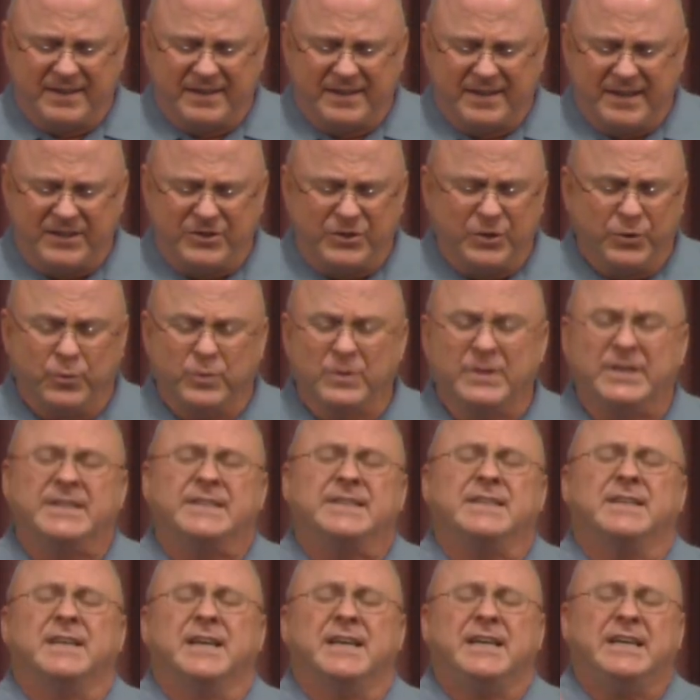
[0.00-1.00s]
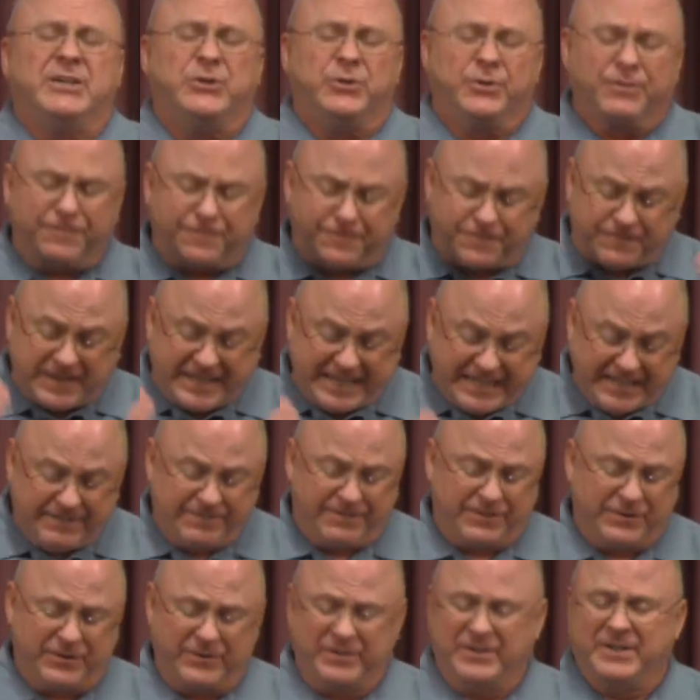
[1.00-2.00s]
And you're willing to lay your
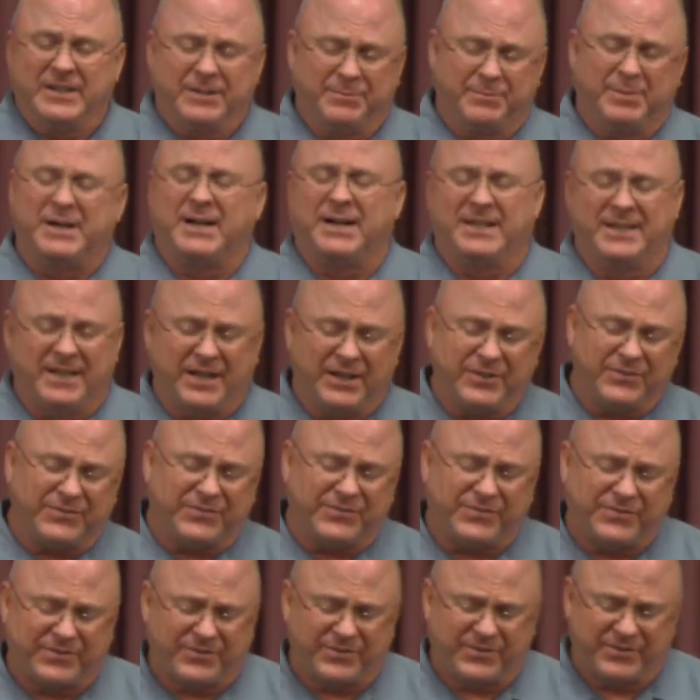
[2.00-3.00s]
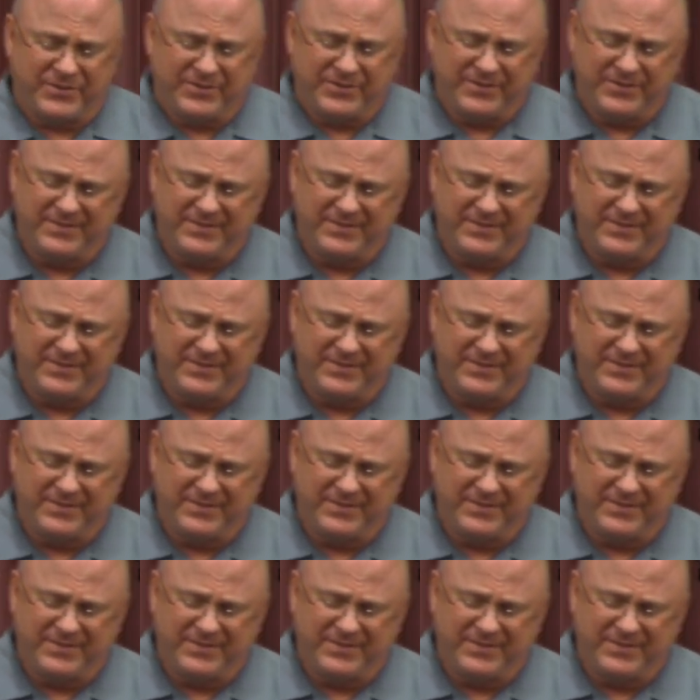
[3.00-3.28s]
favor upon us.